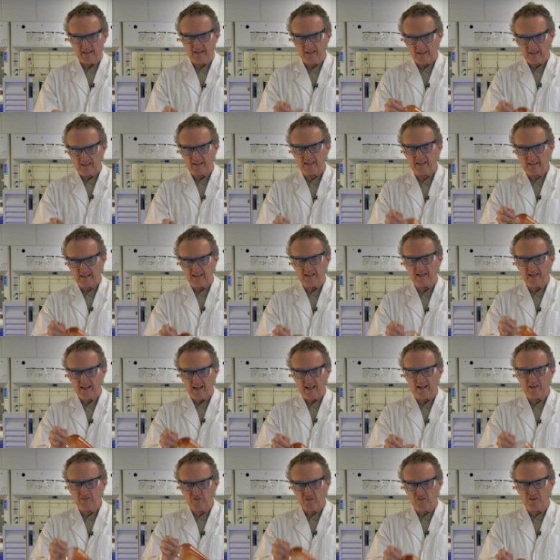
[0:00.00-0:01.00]
Again,
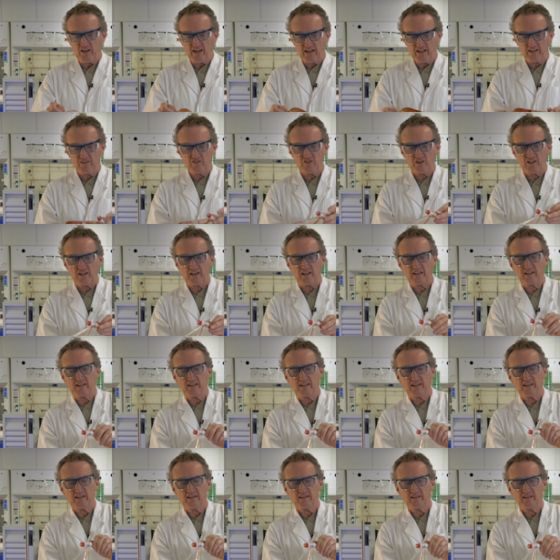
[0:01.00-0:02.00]
agitating
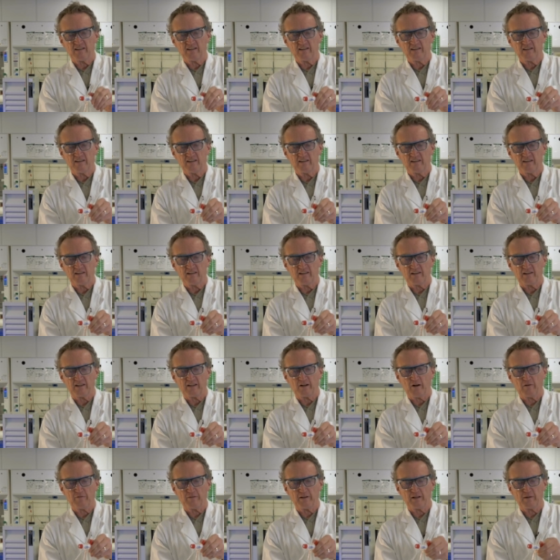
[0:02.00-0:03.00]
gently,
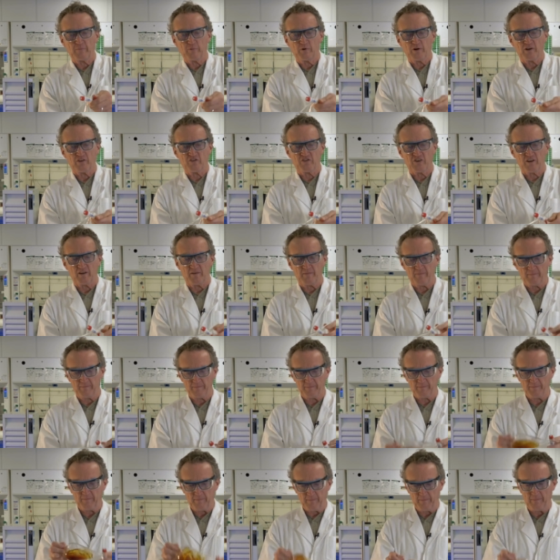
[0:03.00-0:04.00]
let off any pressure,
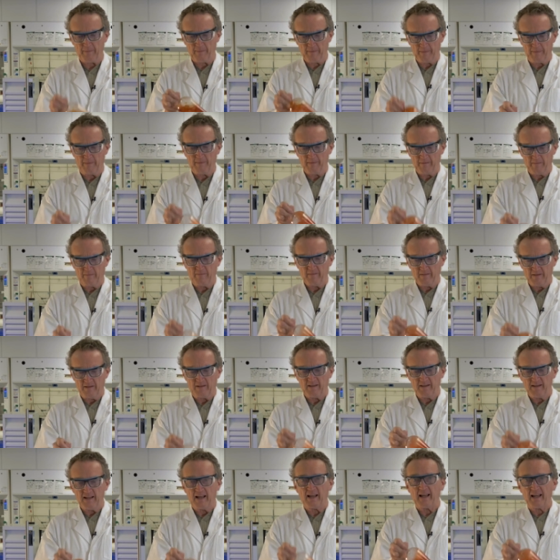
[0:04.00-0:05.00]

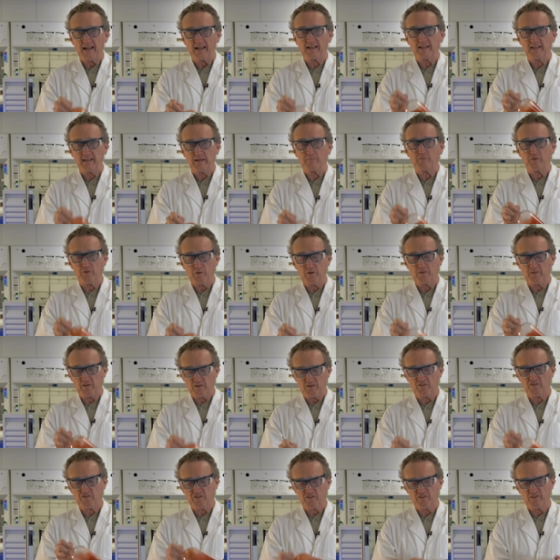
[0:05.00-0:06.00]
and keep doing
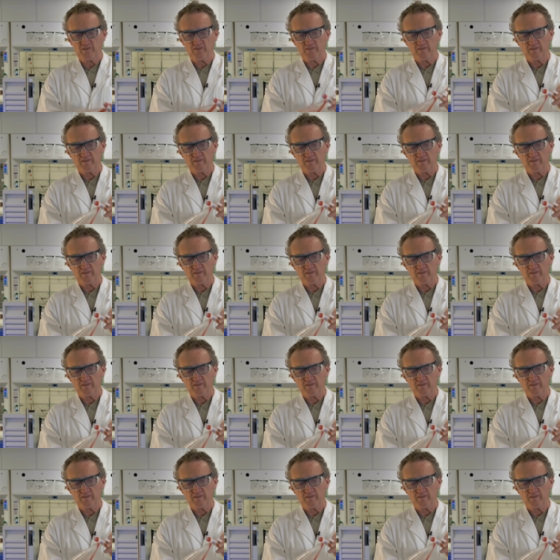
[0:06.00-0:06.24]
this